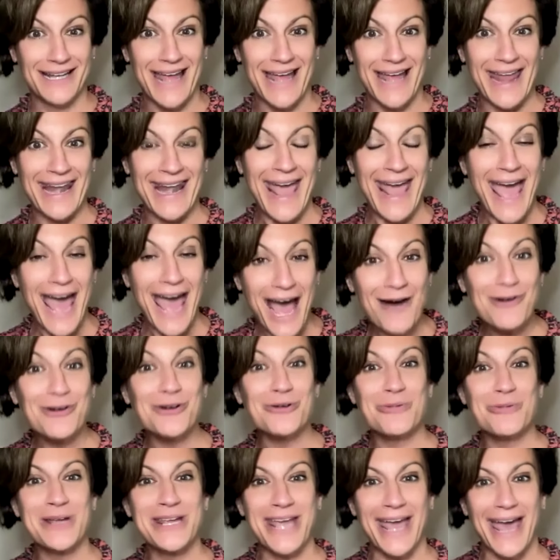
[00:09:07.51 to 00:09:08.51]
And how
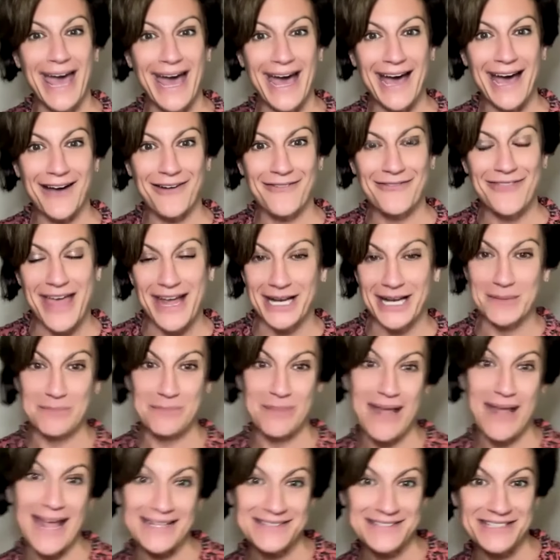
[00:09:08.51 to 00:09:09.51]
do we have that
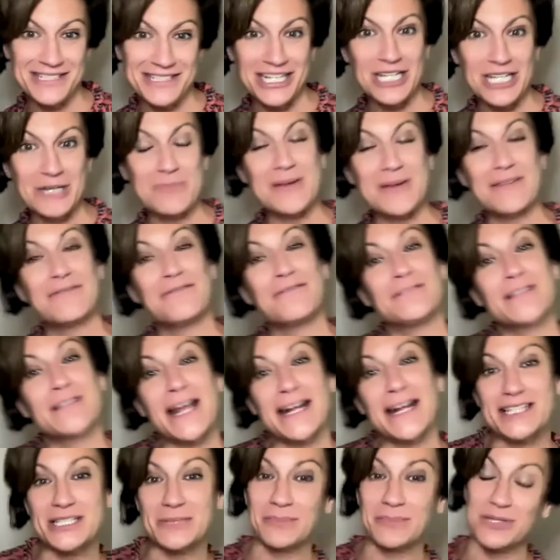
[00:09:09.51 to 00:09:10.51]
capacity to be
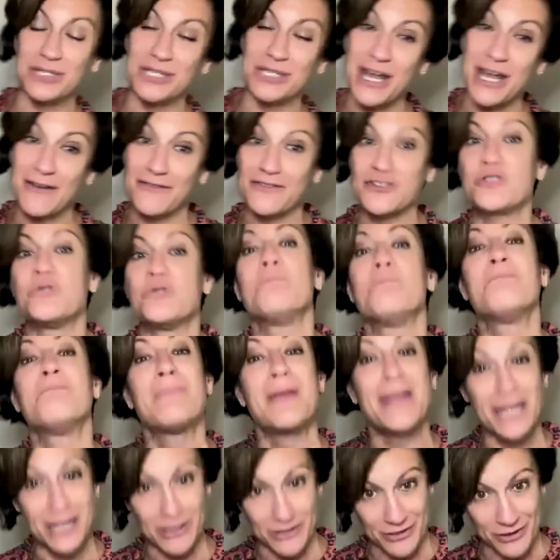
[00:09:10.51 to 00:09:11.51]
flexible enough to
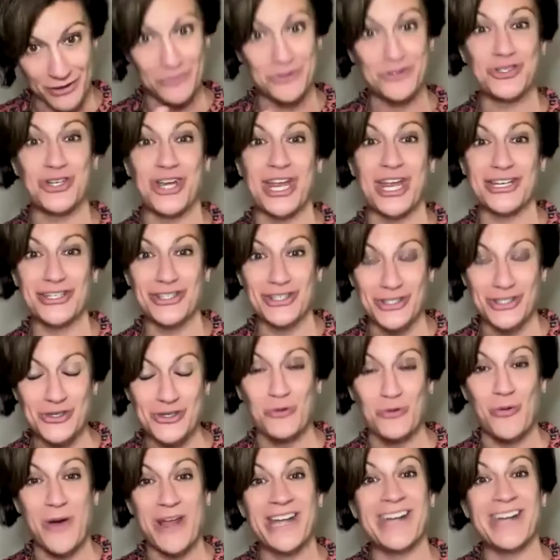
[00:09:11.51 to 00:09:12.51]
make those changes
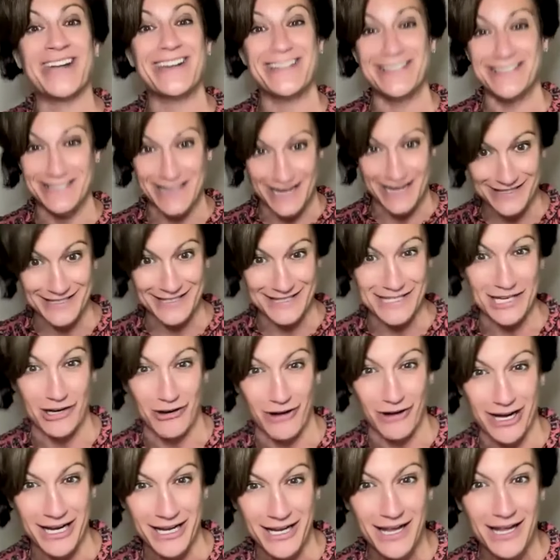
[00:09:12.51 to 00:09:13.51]
when it is
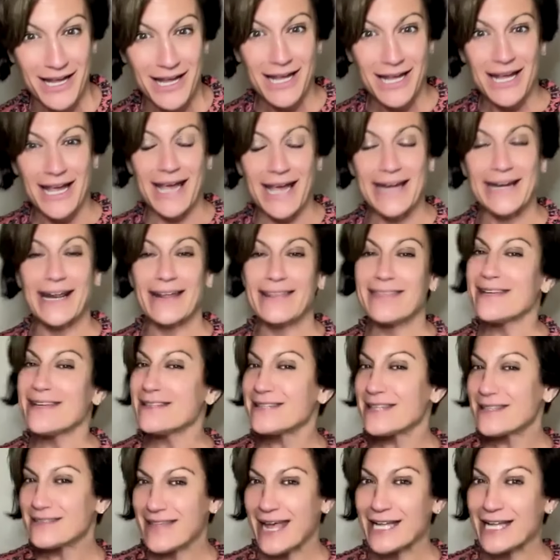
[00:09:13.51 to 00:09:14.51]
necessary? And I think
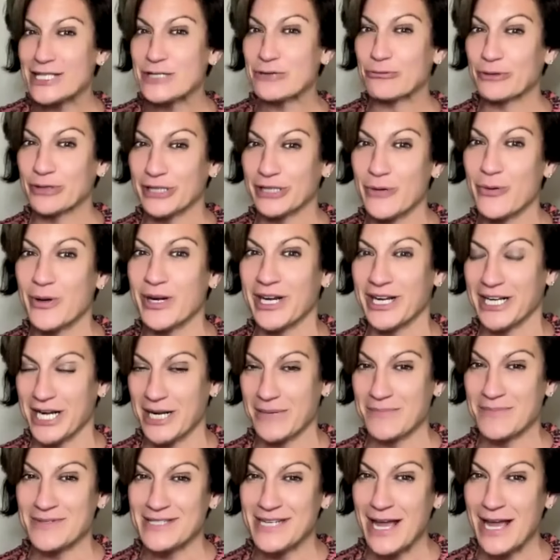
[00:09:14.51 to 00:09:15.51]
that that's really what it
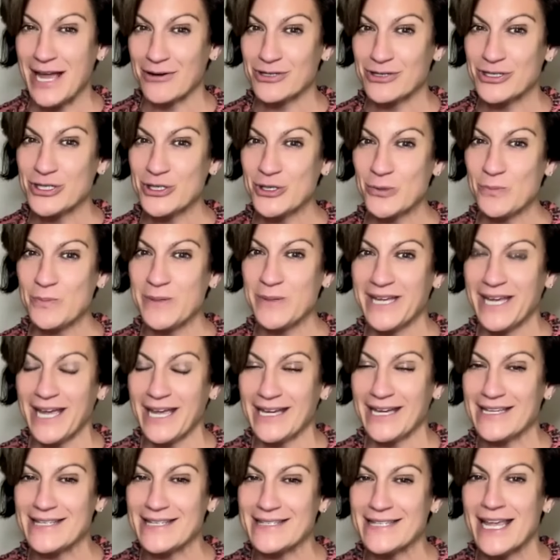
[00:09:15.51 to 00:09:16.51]
comes down to,
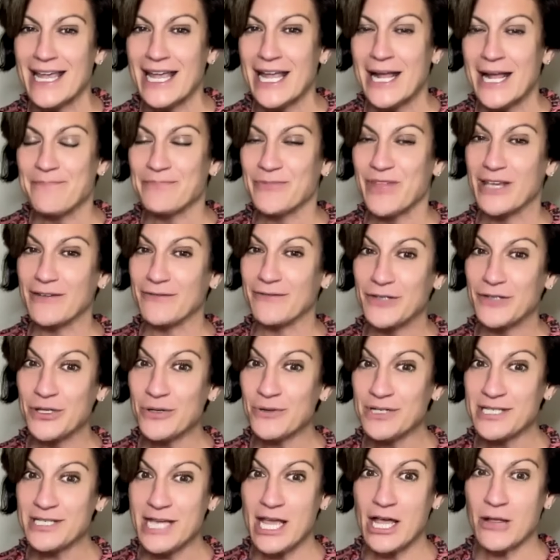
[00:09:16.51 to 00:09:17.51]
because if
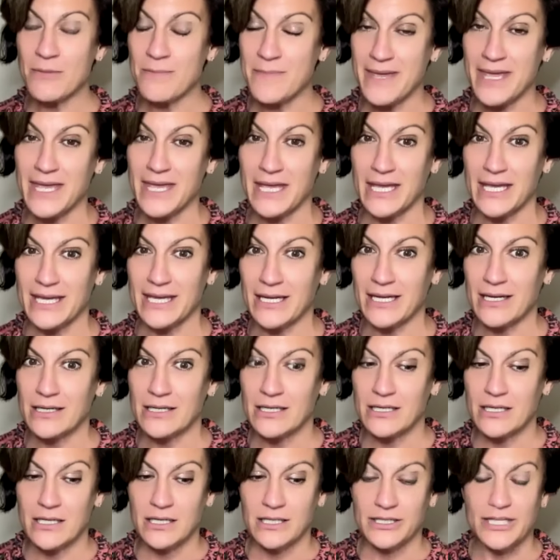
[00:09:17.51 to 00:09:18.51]
you tell me
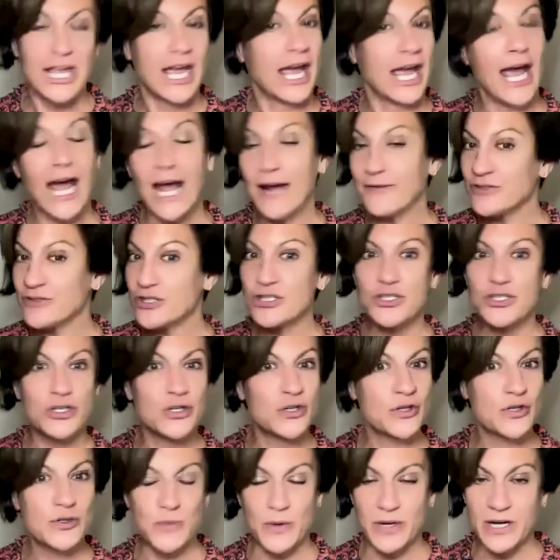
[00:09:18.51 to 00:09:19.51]
you have to
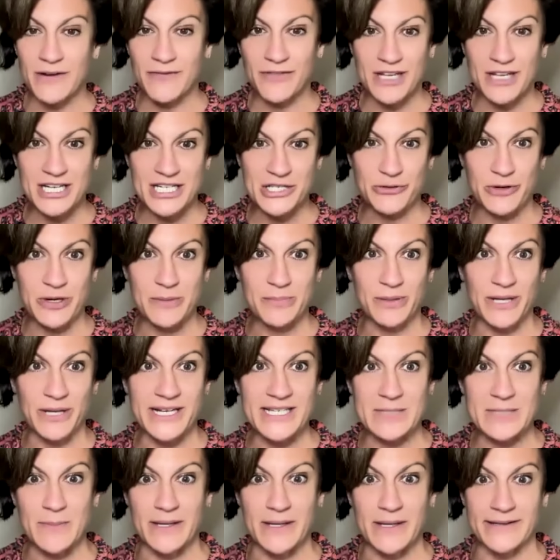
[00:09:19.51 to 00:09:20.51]
choose one of these three
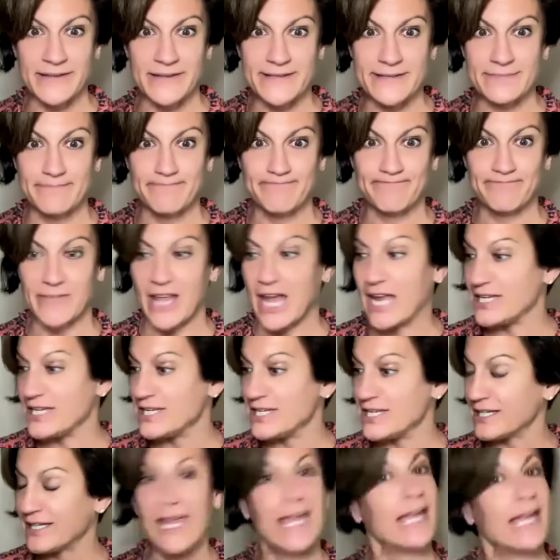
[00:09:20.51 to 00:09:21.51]
placements and
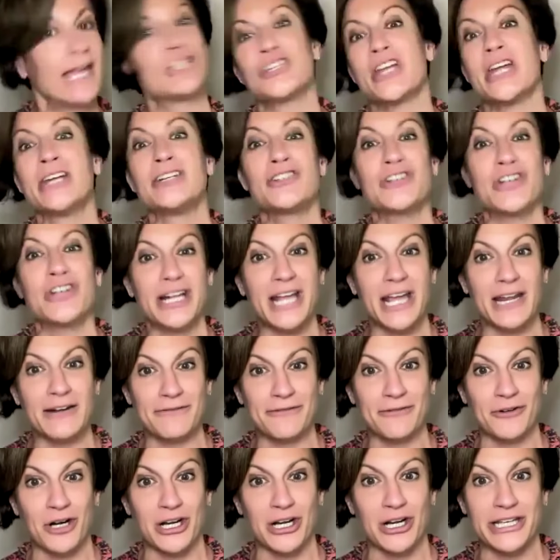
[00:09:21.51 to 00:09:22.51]
you can't change it again
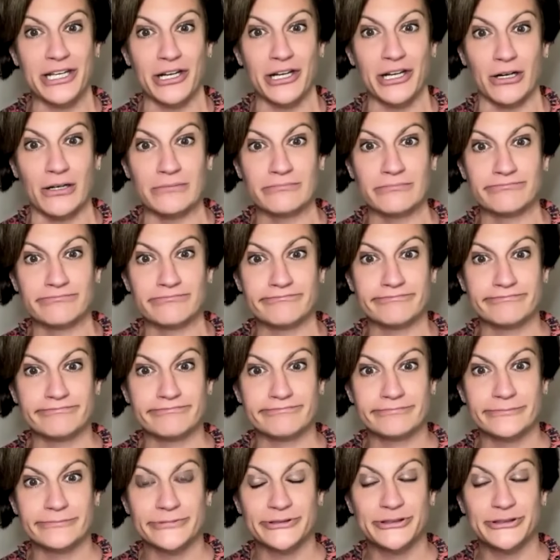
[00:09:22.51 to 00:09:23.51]
for a year,
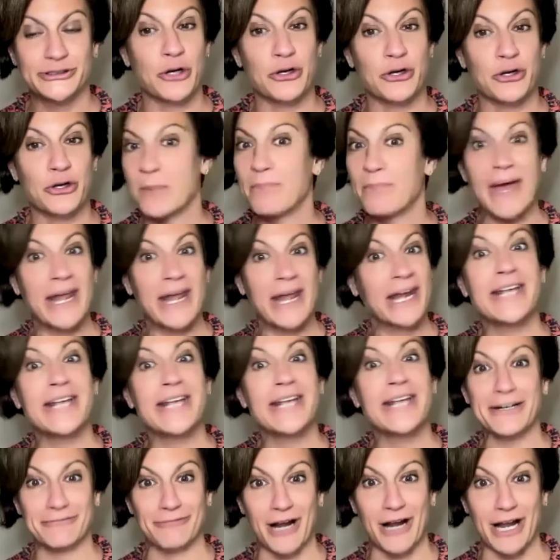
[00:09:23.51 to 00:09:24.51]
so you better
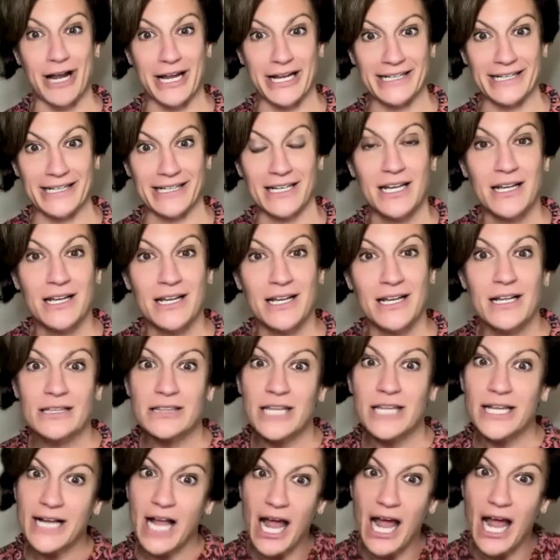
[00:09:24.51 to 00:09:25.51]
get it right.
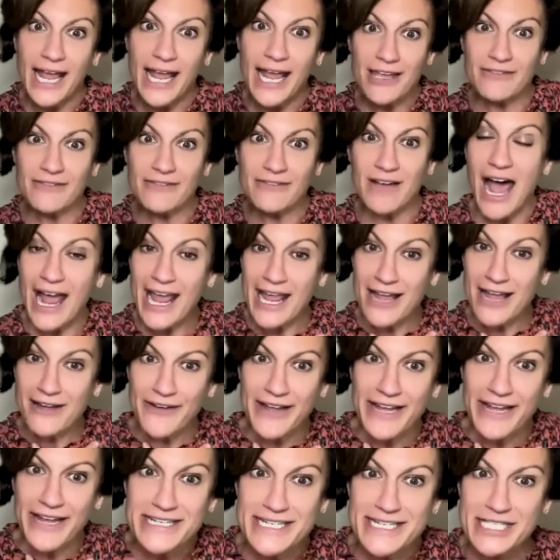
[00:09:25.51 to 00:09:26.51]
Like I
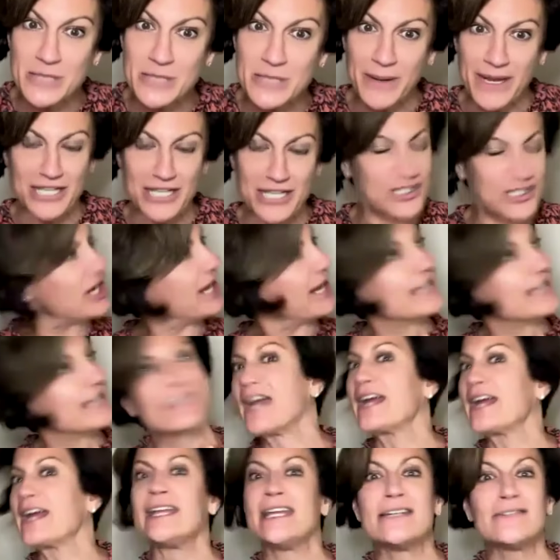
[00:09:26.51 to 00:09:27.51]
have anticipation
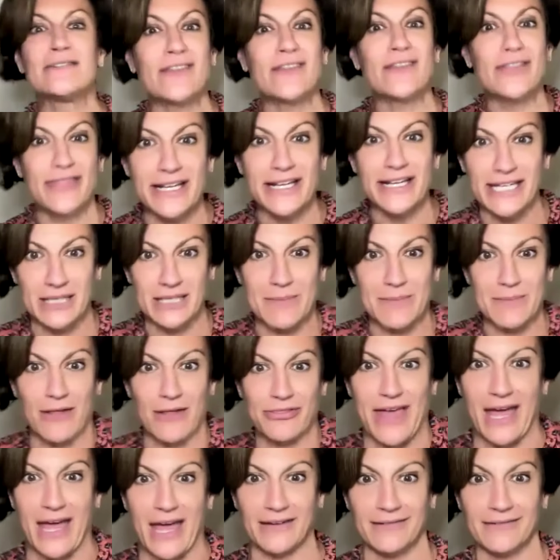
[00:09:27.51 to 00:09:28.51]
anxiety even thinking
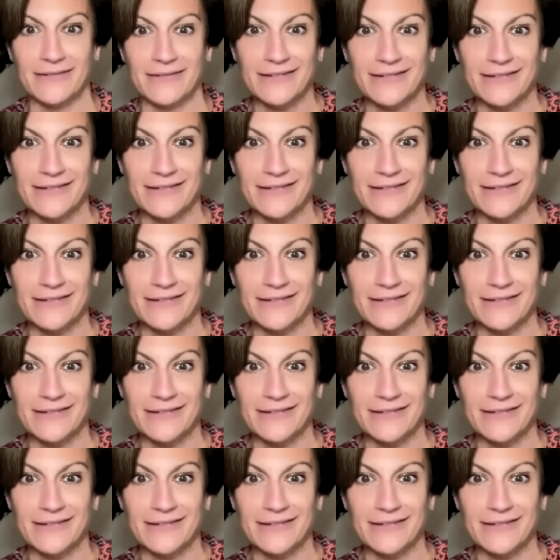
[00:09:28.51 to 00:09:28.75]
about that.